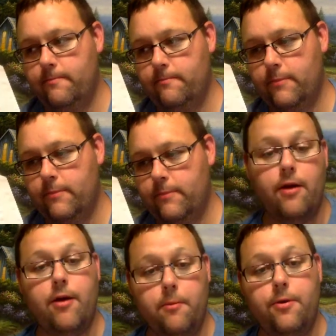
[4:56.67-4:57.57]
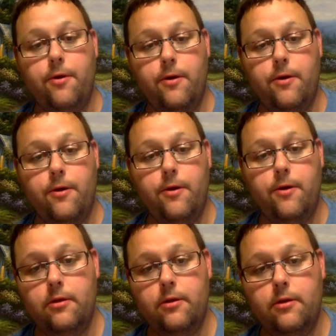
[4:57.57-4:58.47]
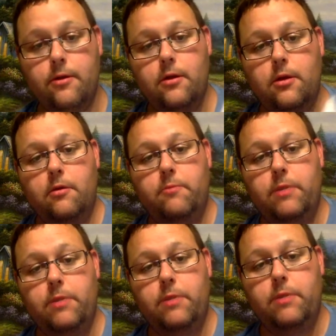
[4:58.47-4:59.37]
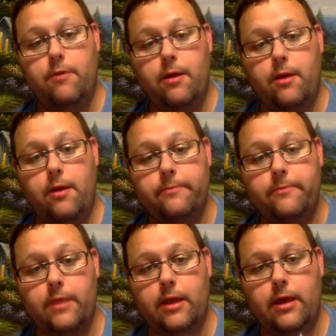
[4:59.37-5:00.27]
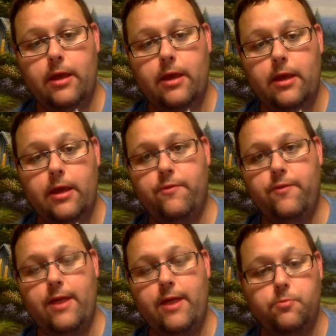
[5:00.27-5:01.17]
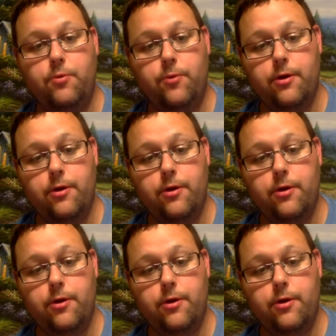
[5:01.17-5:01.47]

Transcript: background part of the beach diorama. and it's going to provide support.